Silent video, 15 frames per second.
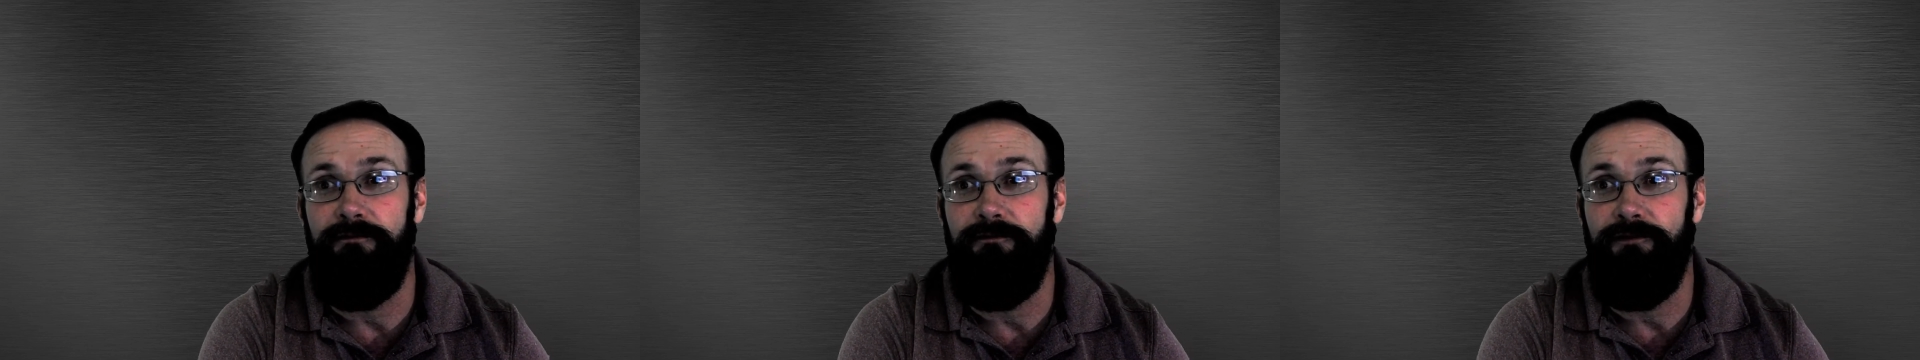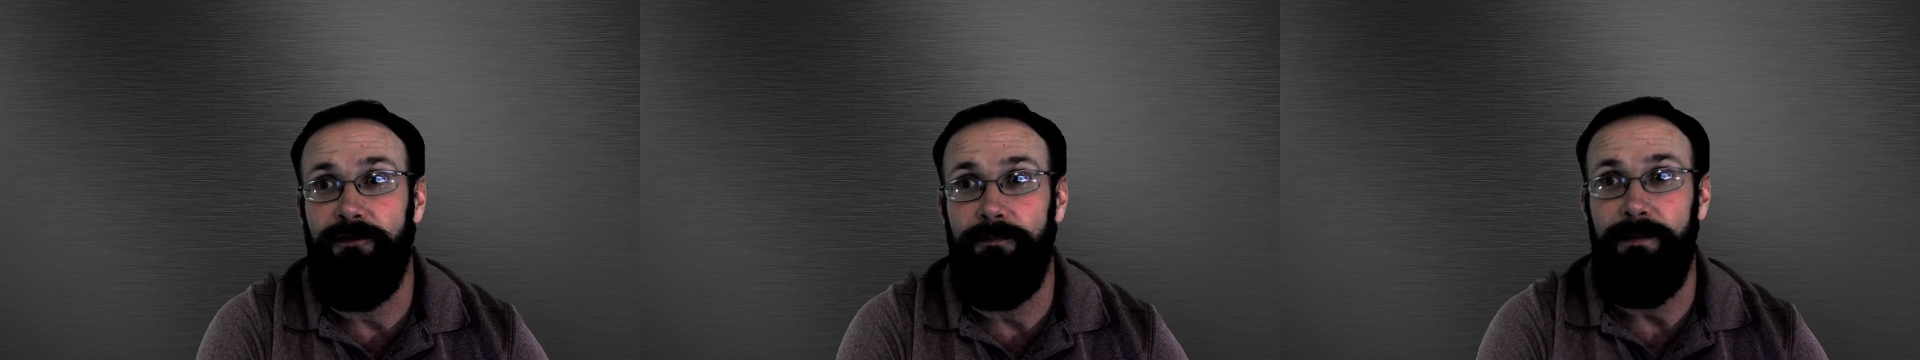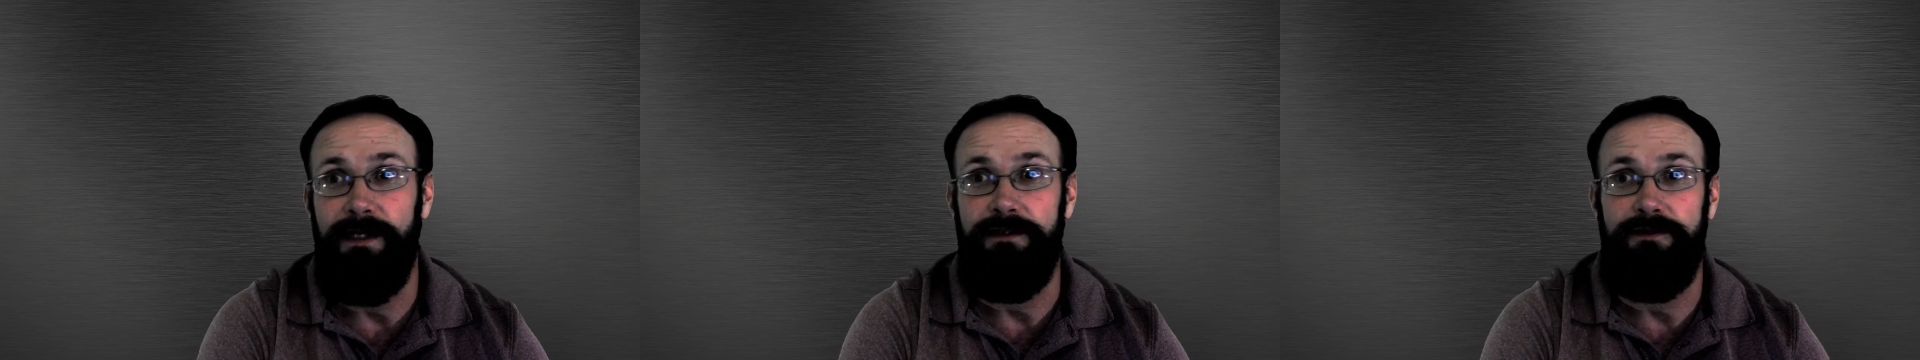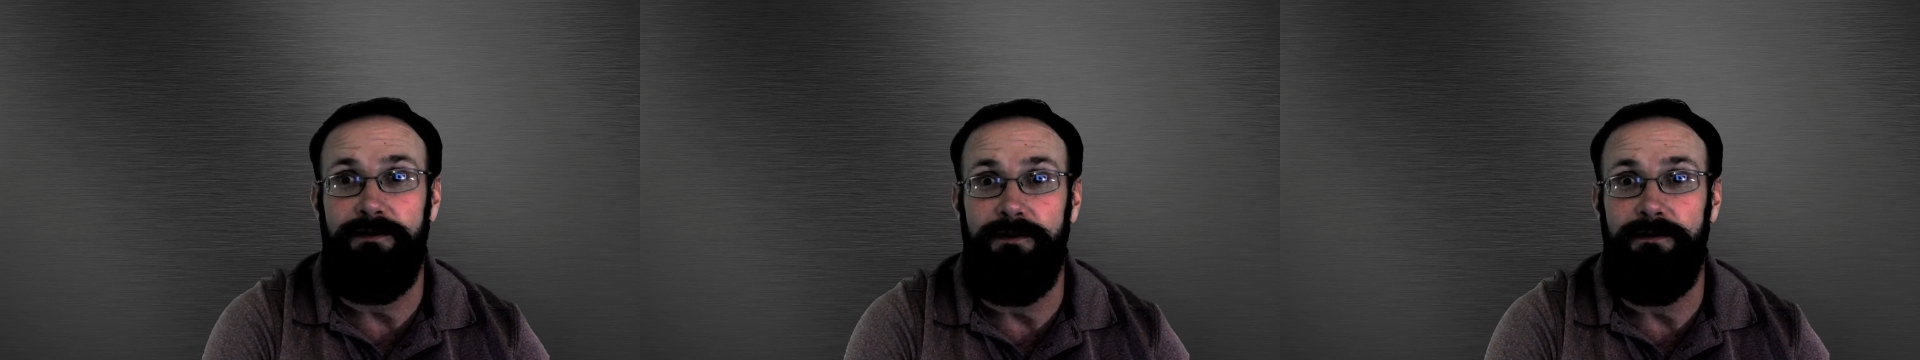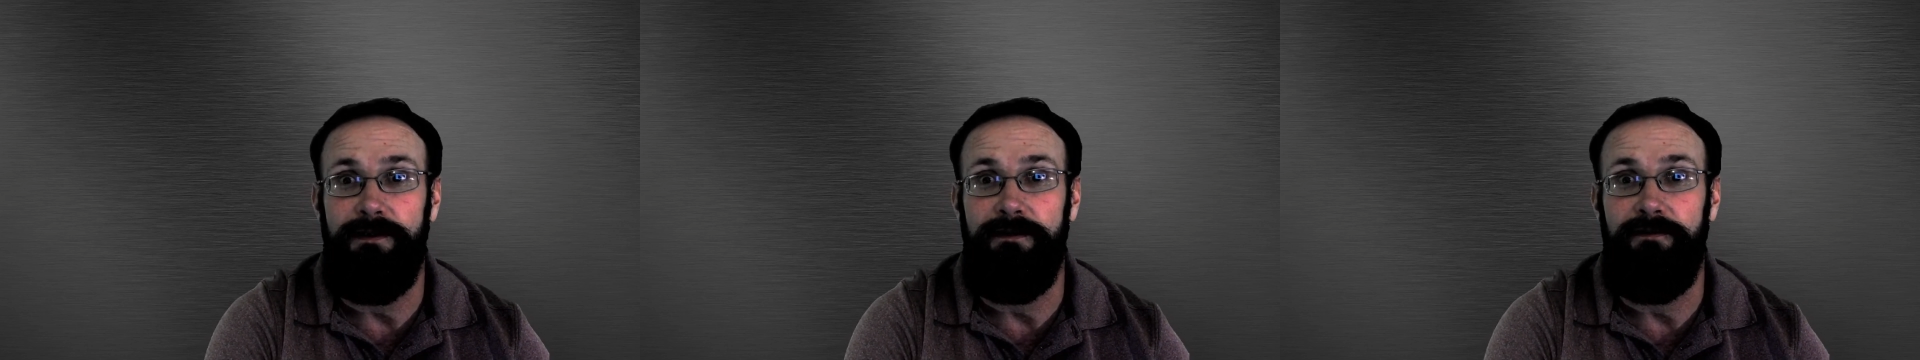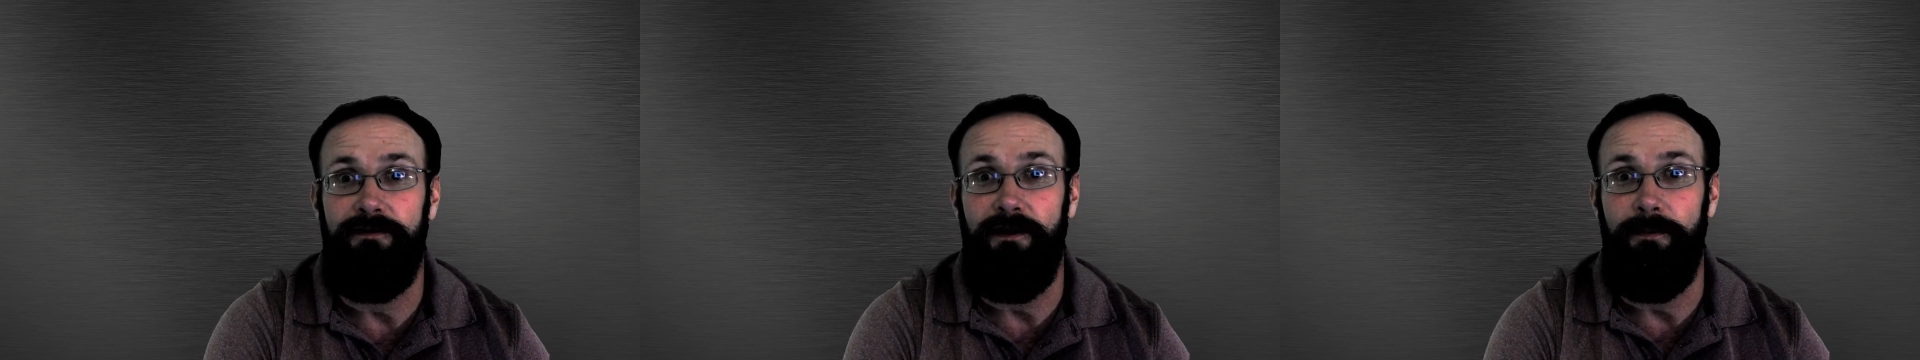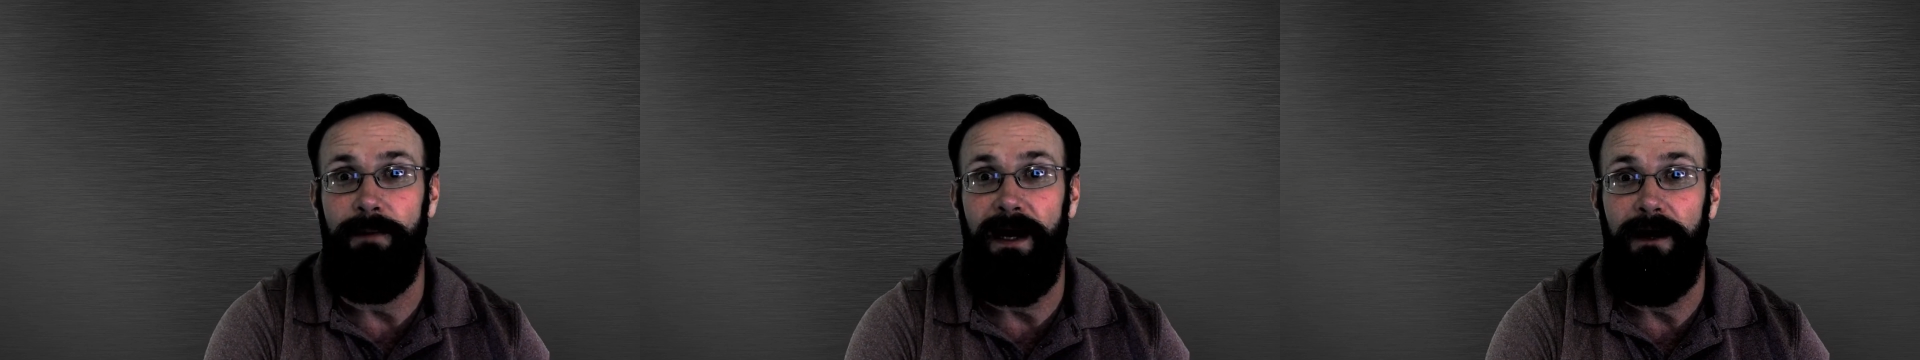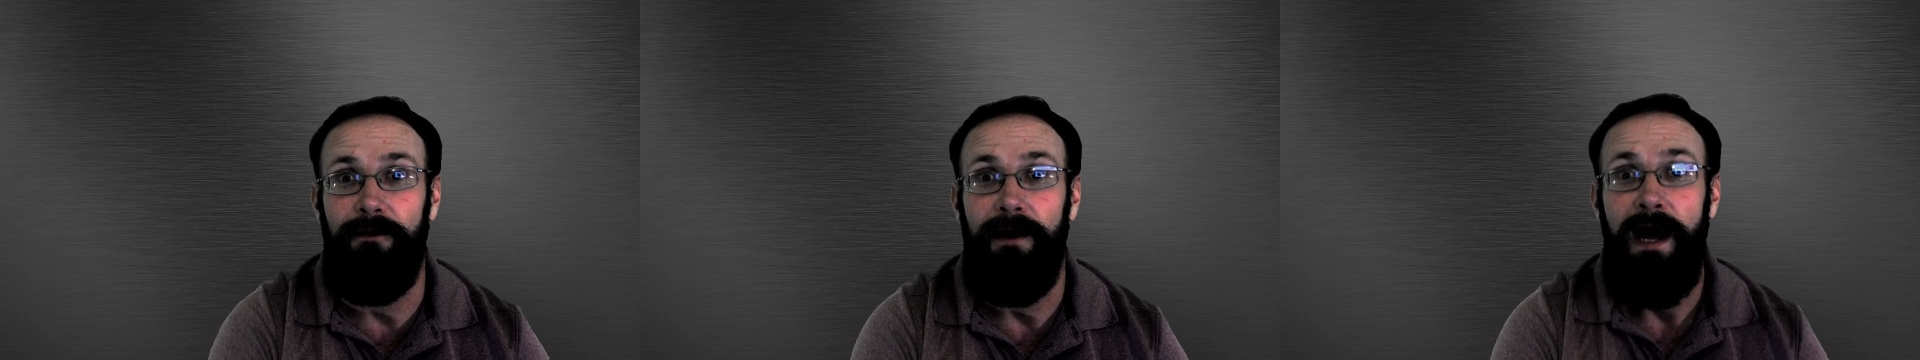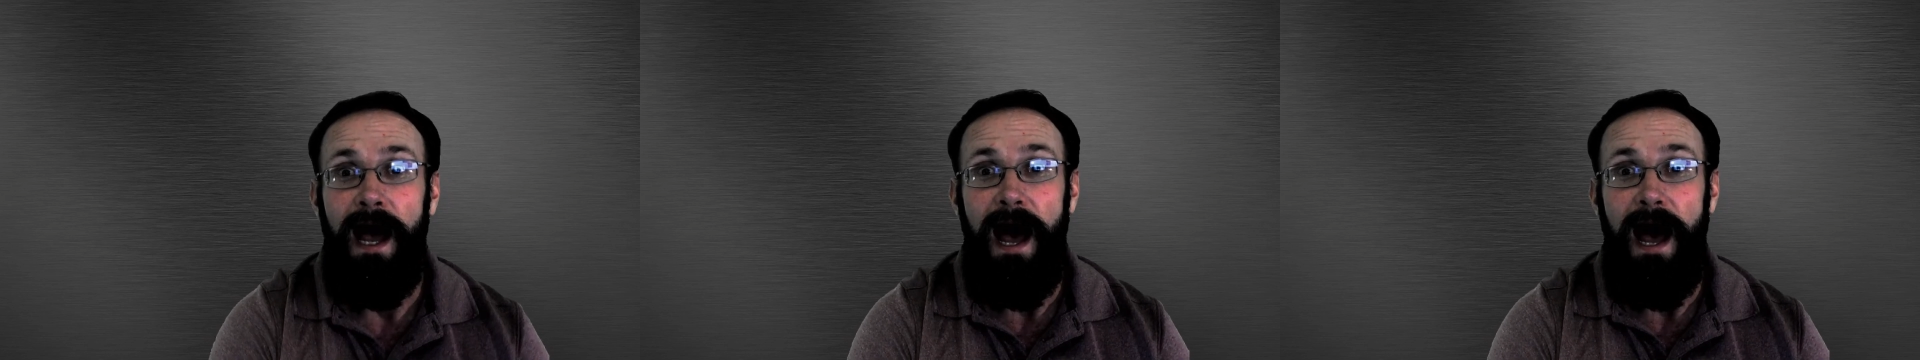from my students about